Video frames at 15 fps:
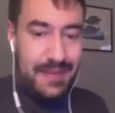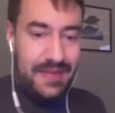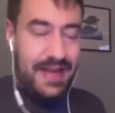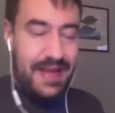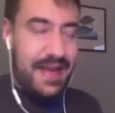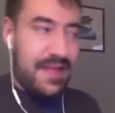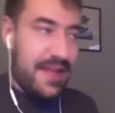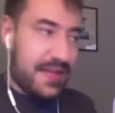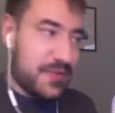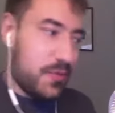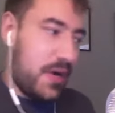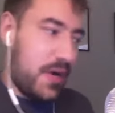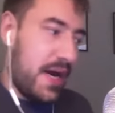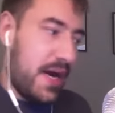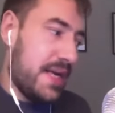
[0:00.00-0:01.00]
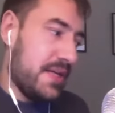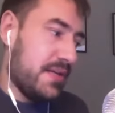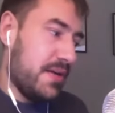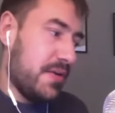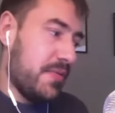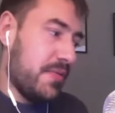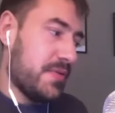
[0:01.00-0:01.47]
that and that's why you
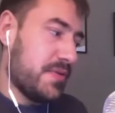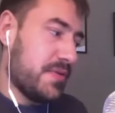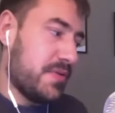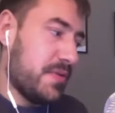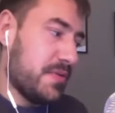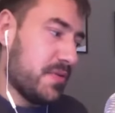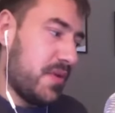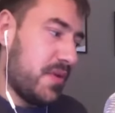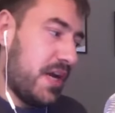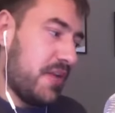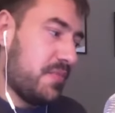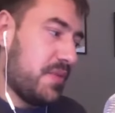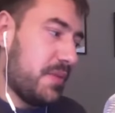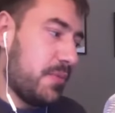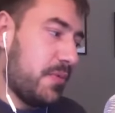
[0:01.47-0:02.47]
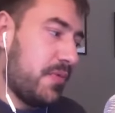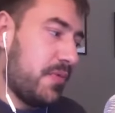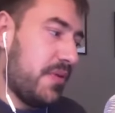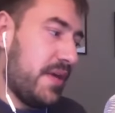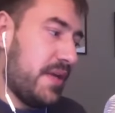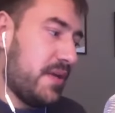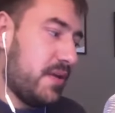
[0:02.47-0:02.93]
know there's there's a lot of people
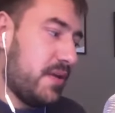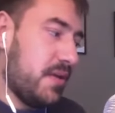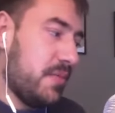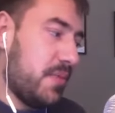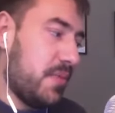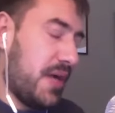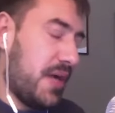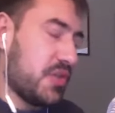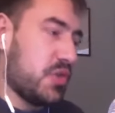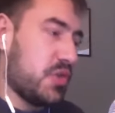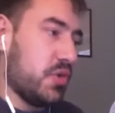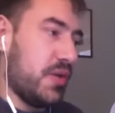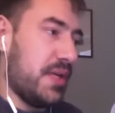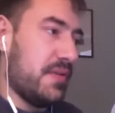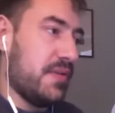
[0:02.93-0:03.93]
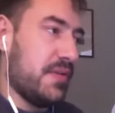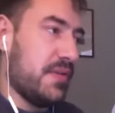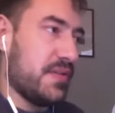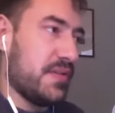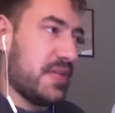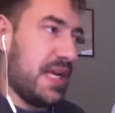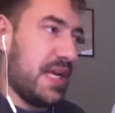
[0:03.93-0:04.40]
that postulate that
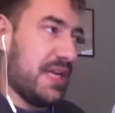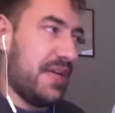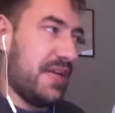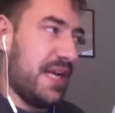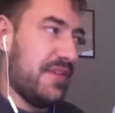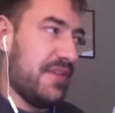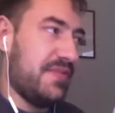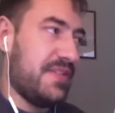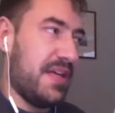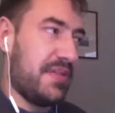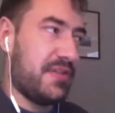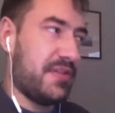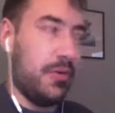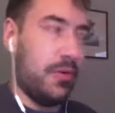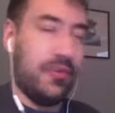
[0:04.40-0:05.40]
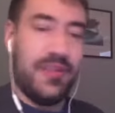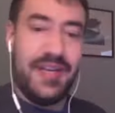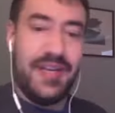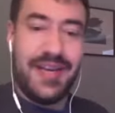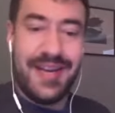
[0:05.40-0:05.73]
it's kind of kind of death culty